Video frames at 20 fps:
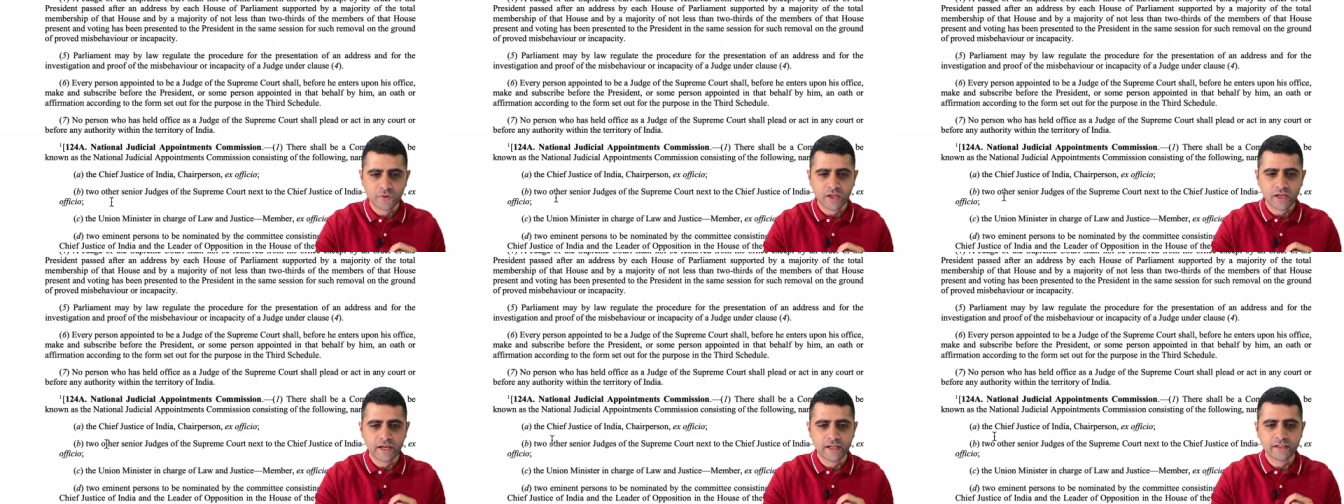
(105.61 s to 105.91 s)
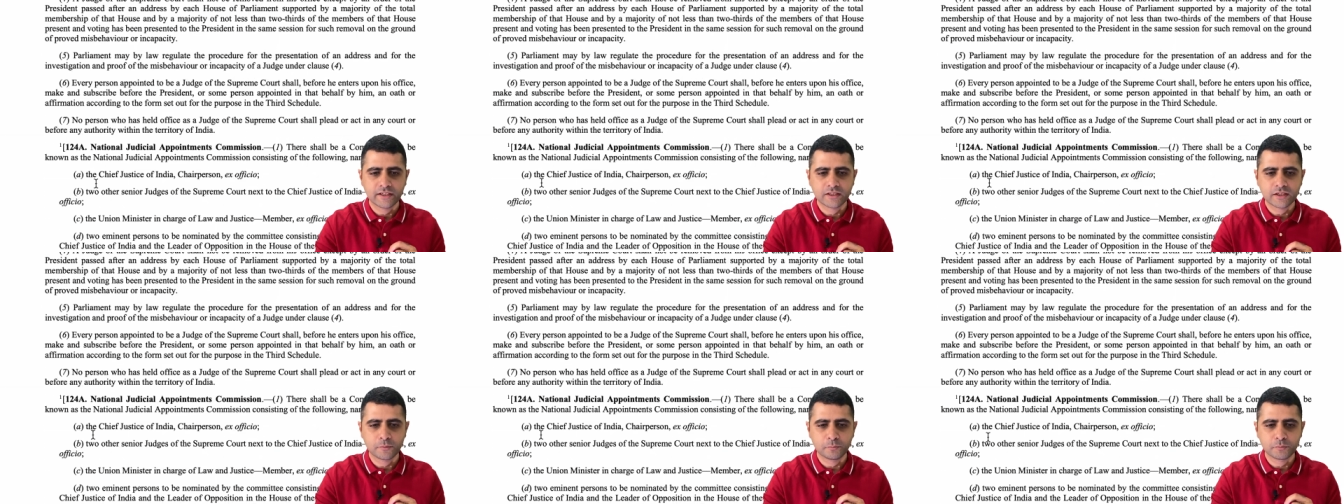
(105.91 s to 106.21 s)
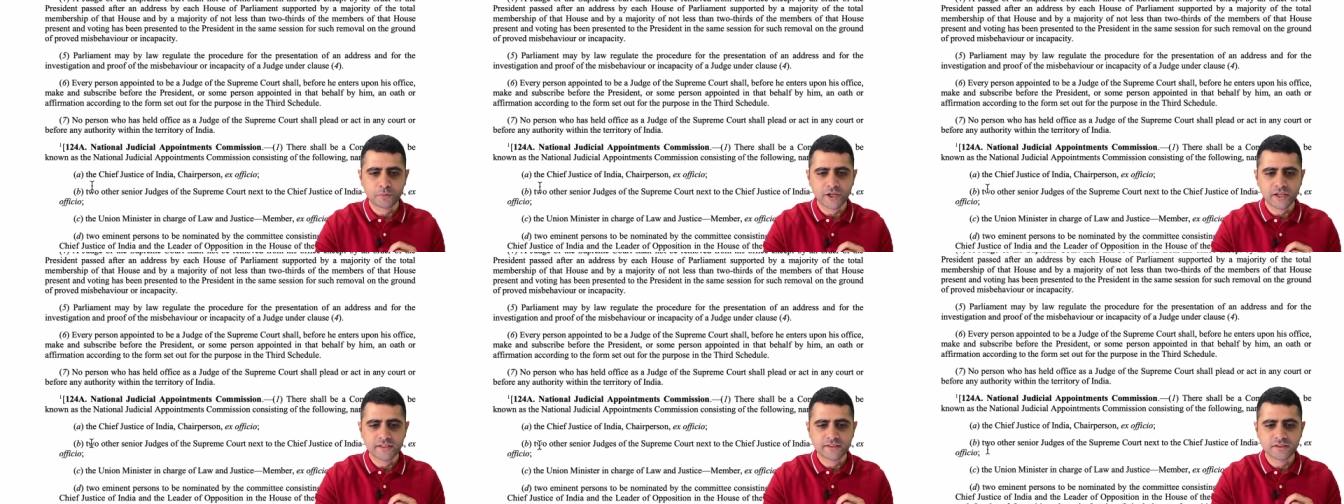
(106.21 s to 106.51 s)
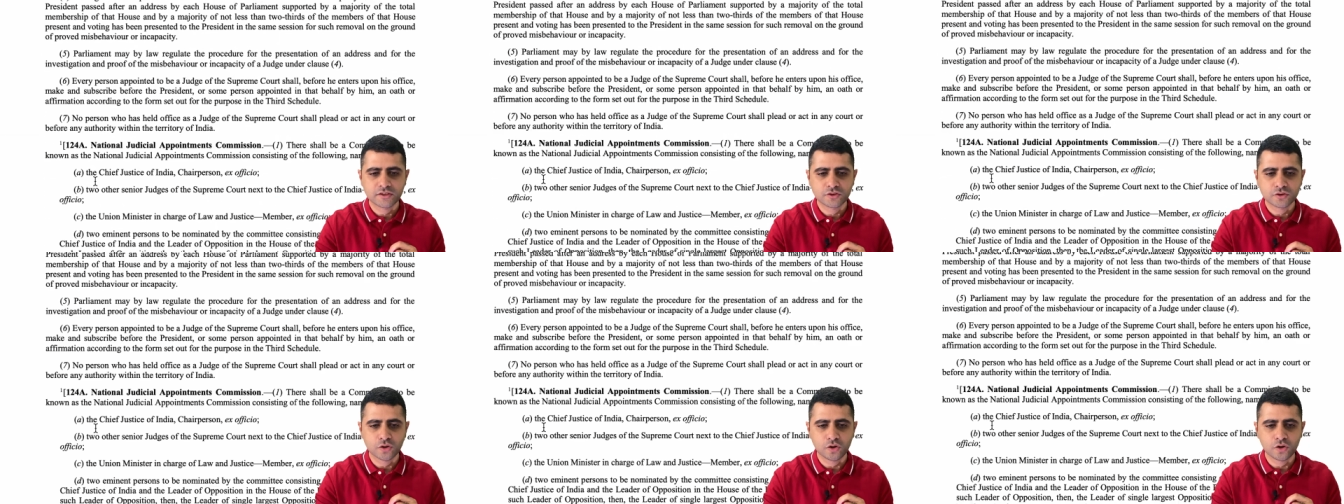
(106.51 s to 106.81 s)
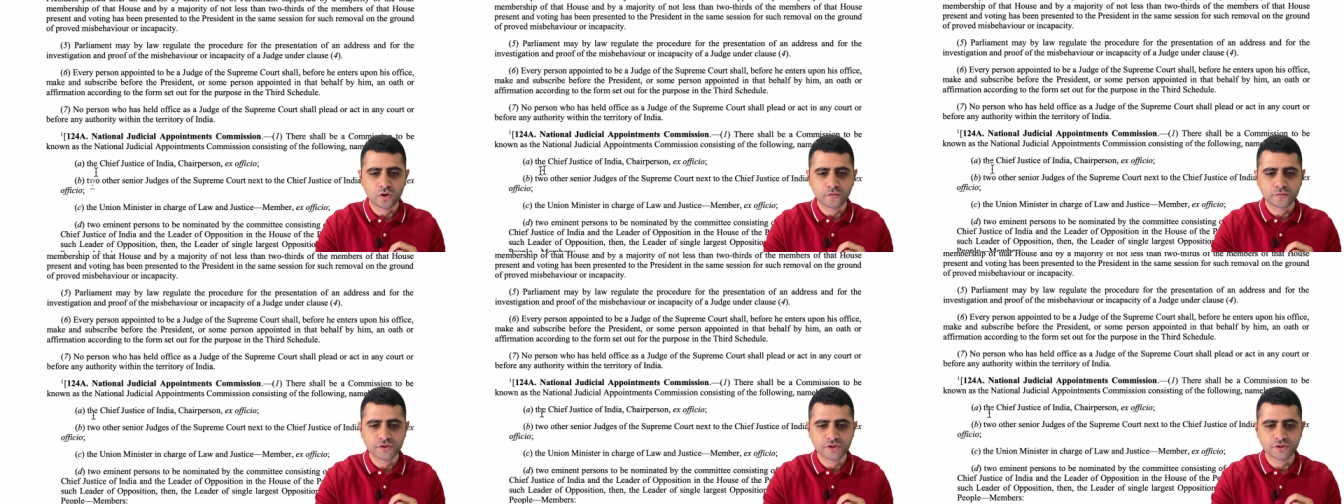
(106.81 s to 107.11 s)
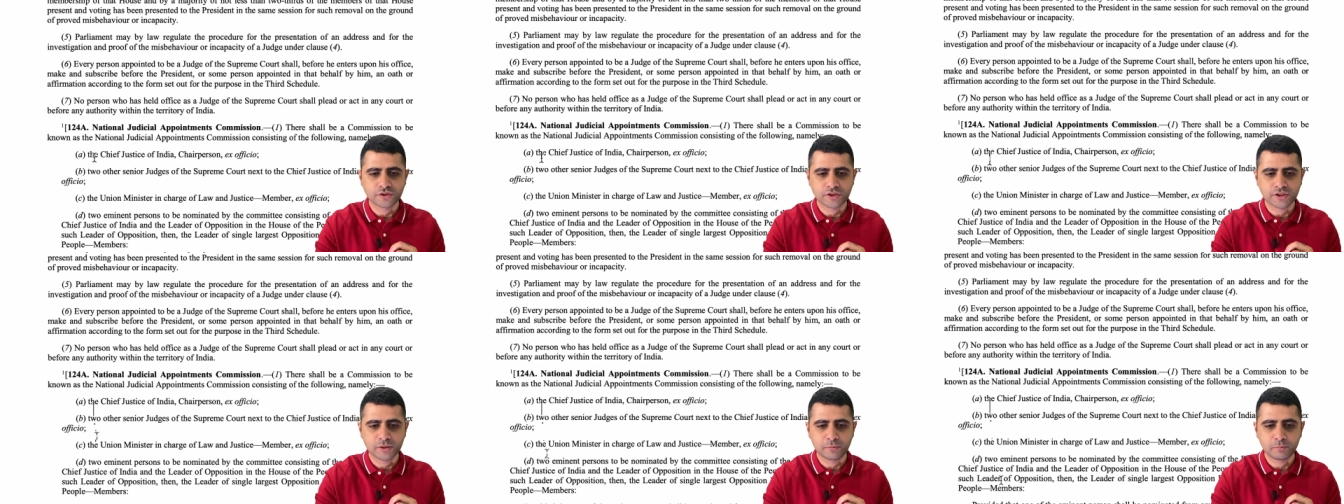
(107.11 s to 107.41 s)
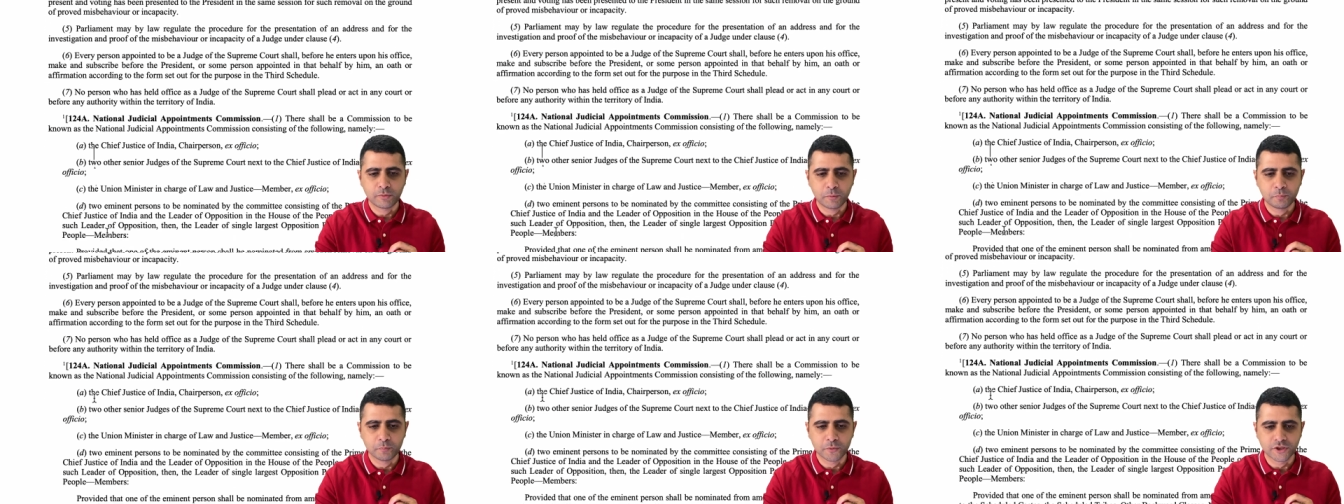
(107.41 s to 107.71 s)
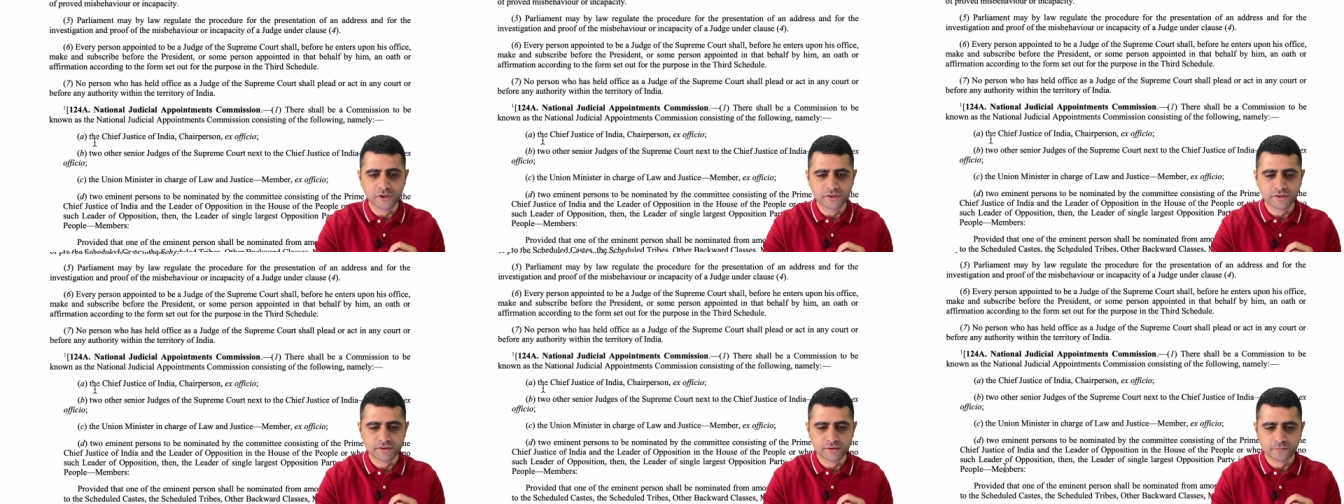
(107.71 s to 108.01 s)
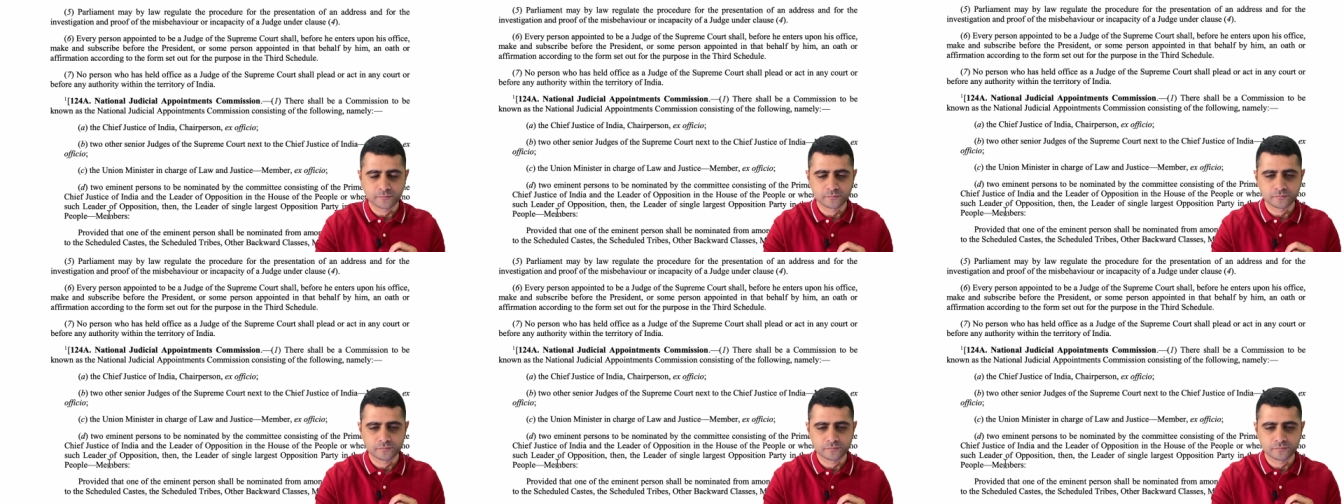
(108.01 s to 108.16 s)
and it comprises of certain members.